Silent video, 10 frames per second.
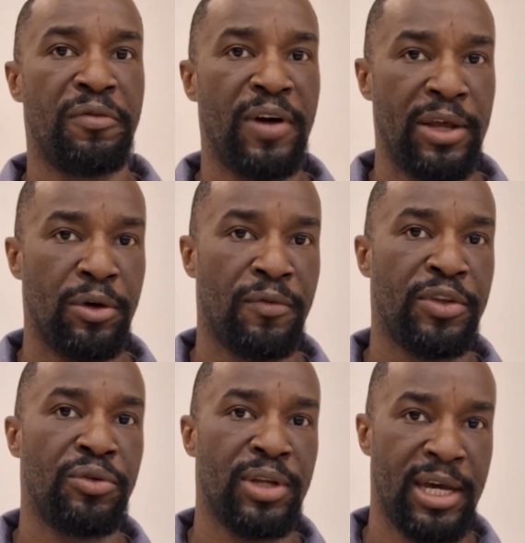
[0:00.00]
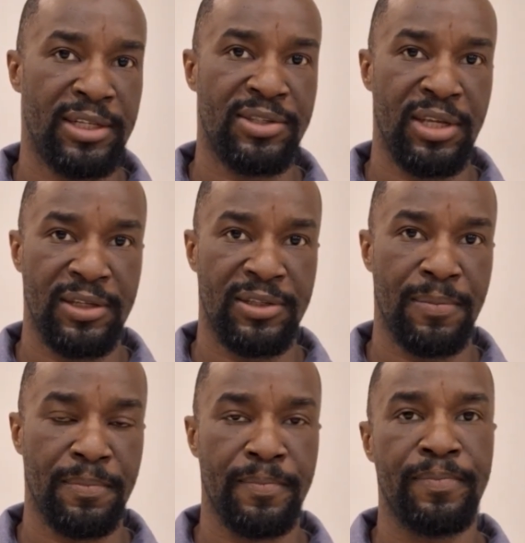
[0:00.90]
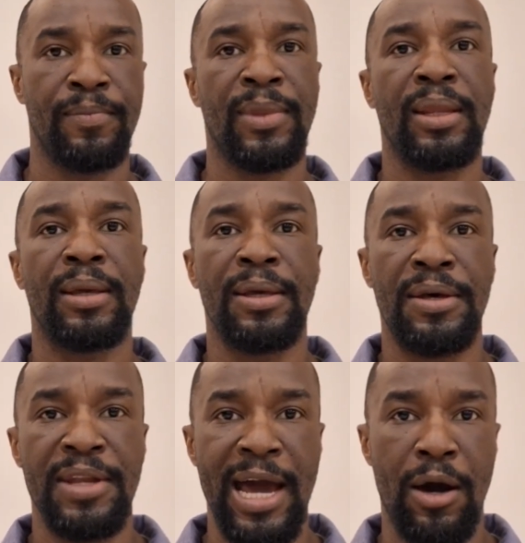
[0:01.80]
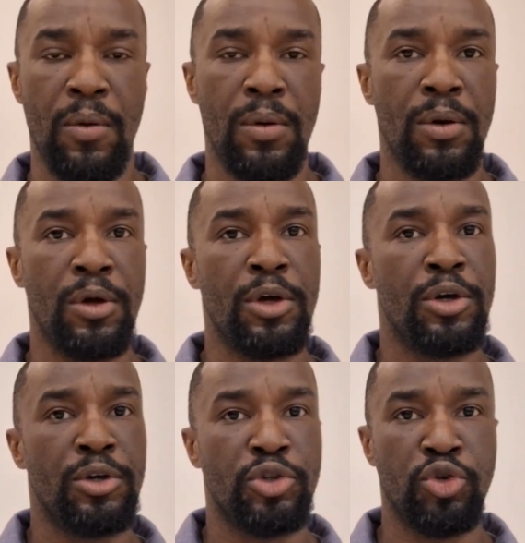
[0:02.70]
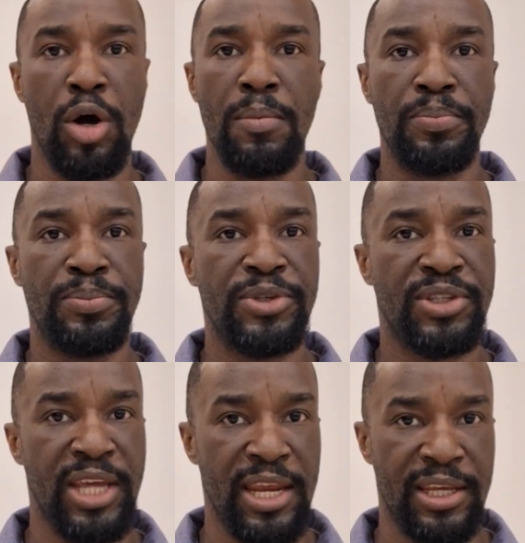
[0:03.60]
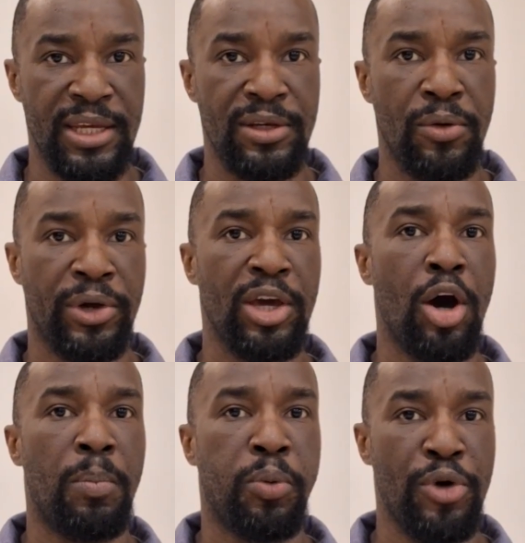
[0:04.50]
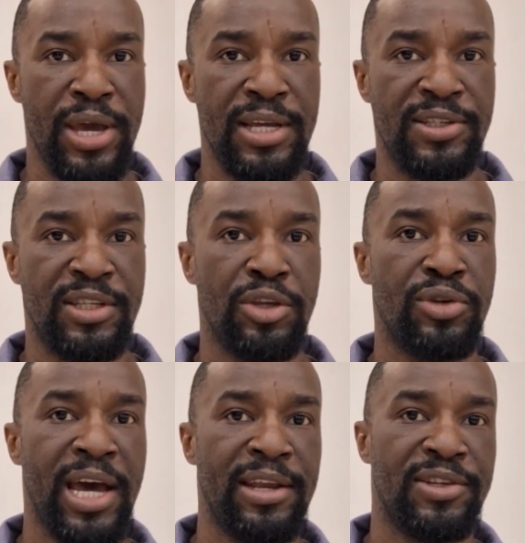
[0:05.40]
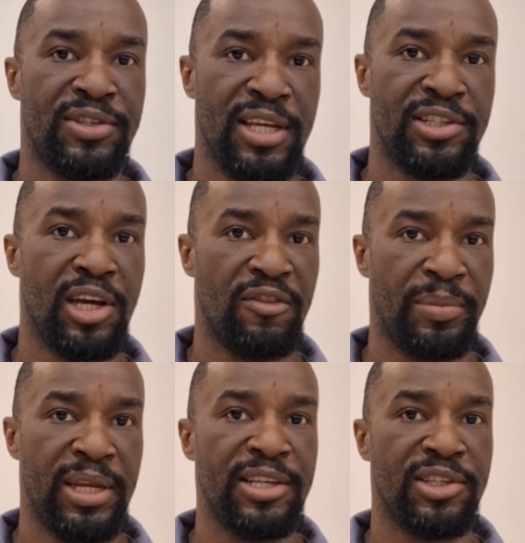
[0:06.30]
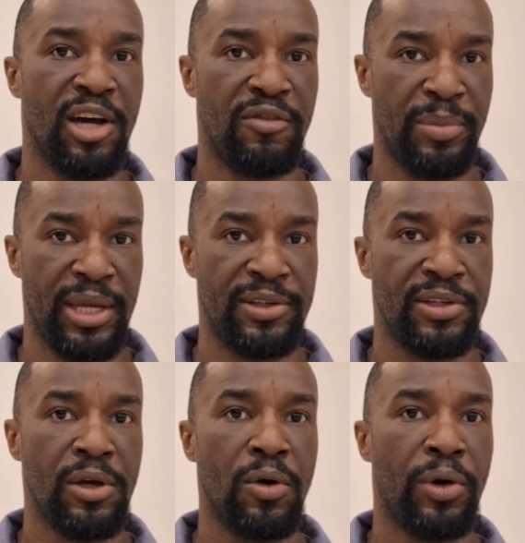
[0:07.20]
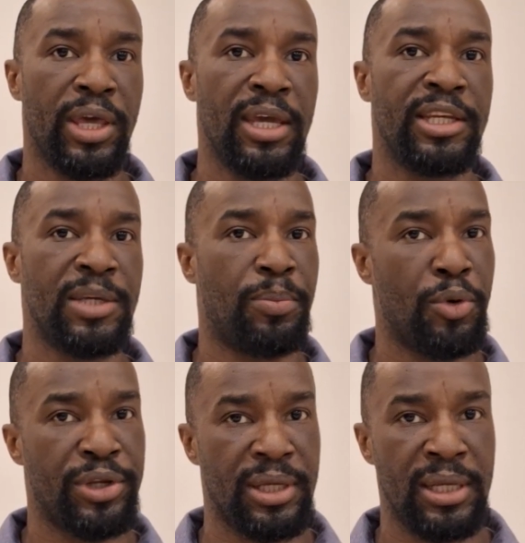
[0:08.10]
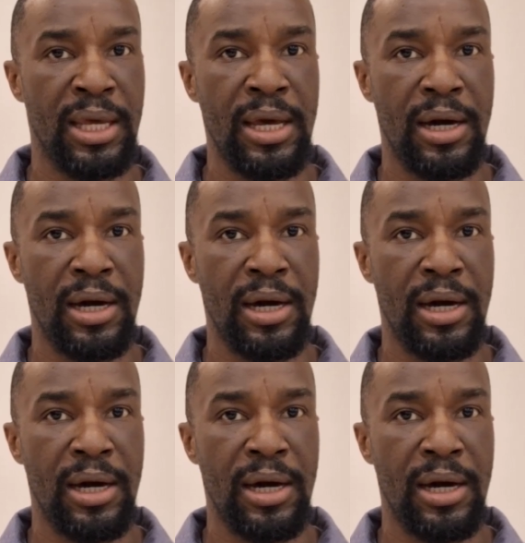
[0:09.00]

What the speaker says: the father of the United States. Now, Trump stated, okay, or praised the United States government, his government, okay, deporting